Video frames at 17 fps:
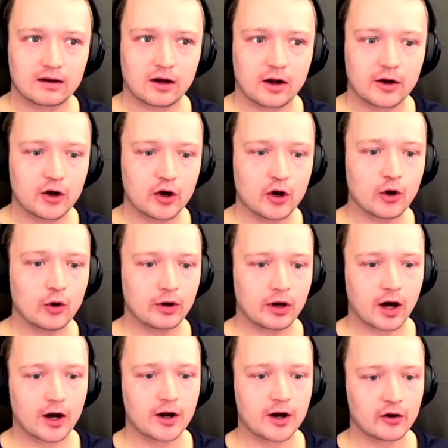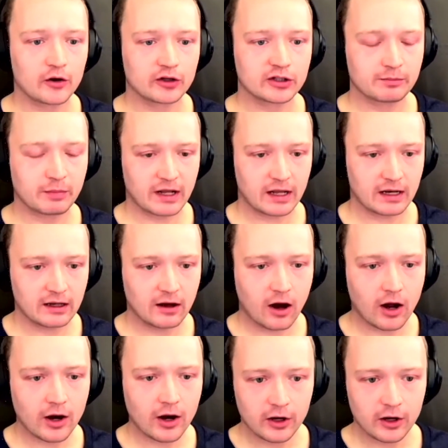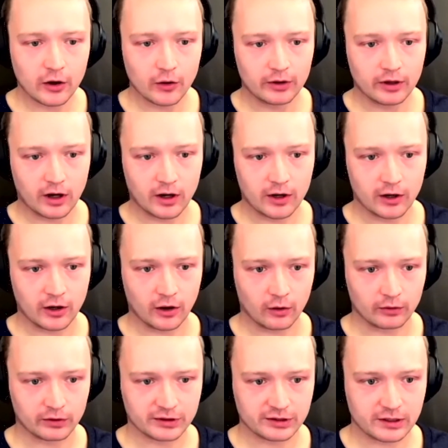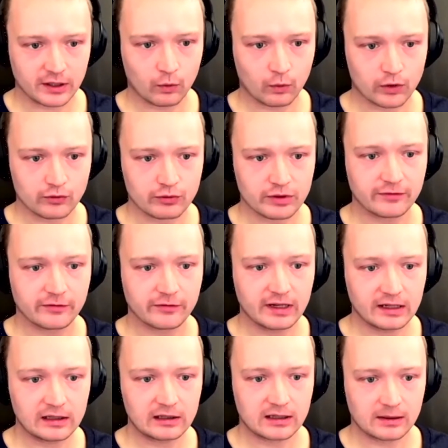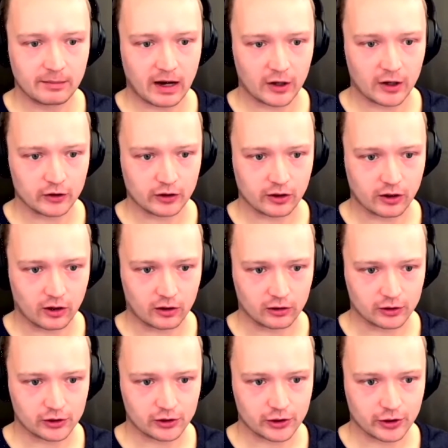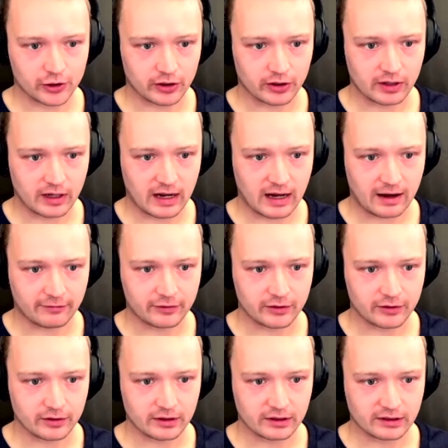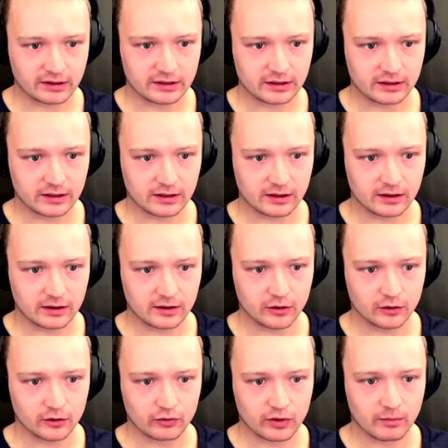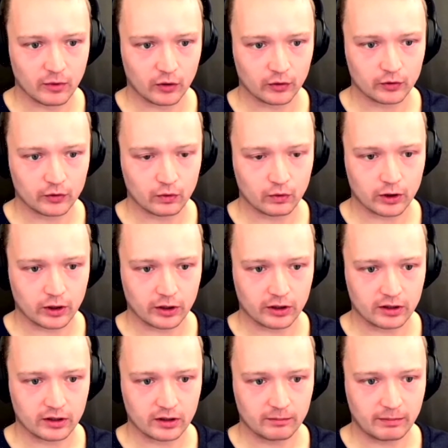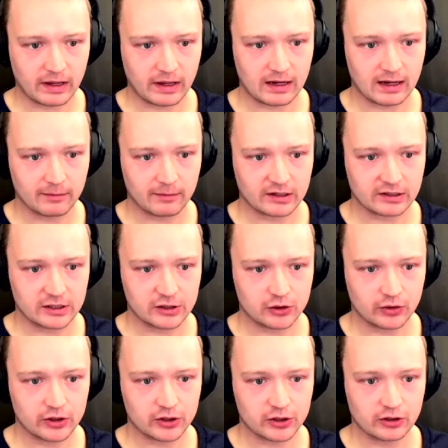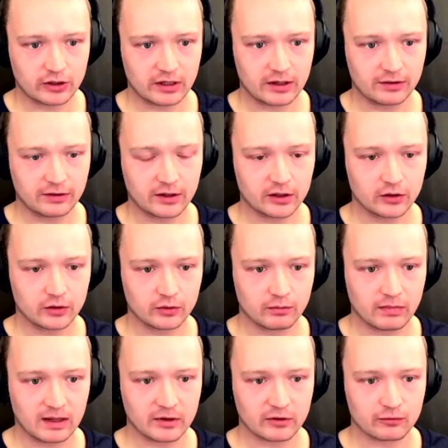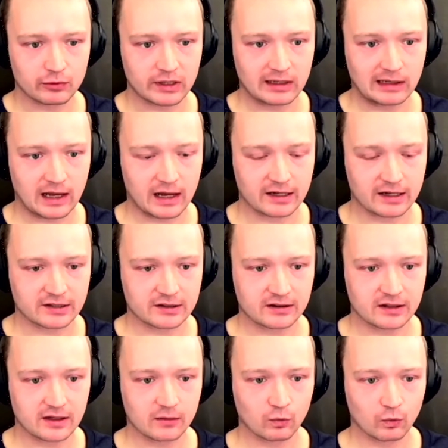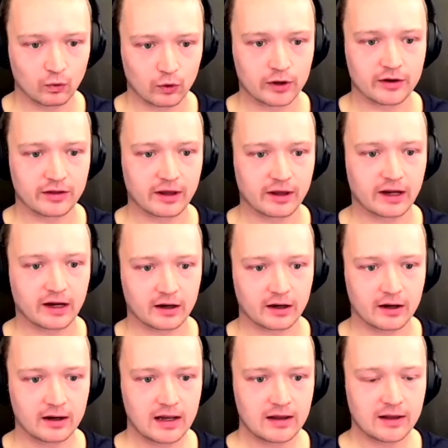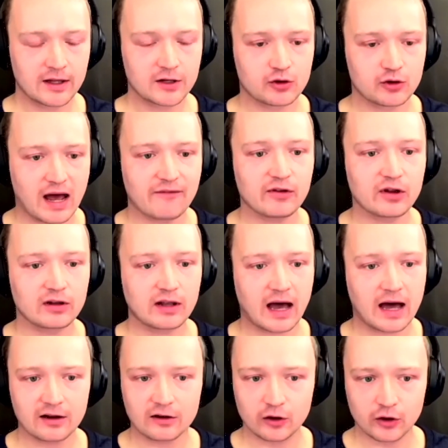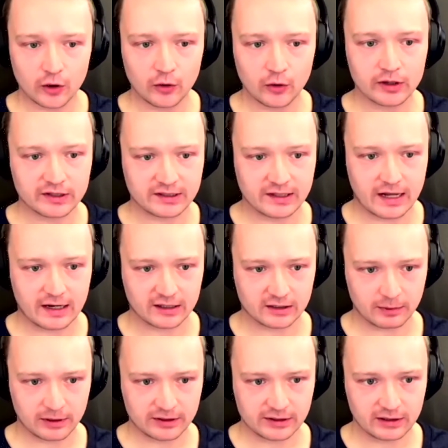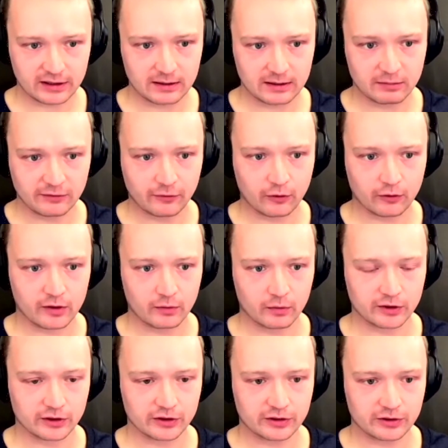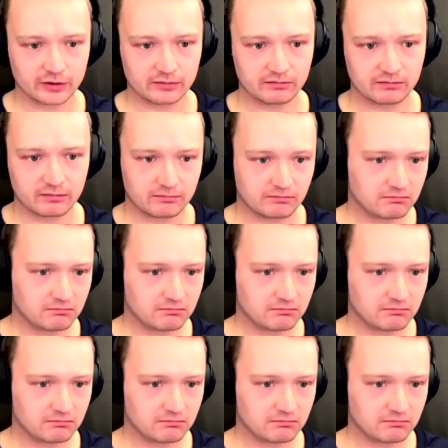not known unknowns, but any unknown unknowns that were revealed about your culture after this uh, new remote work uh, pandemic situation hit that you maybe realized that were there that you haven't hadn't noticed that explicitly before it was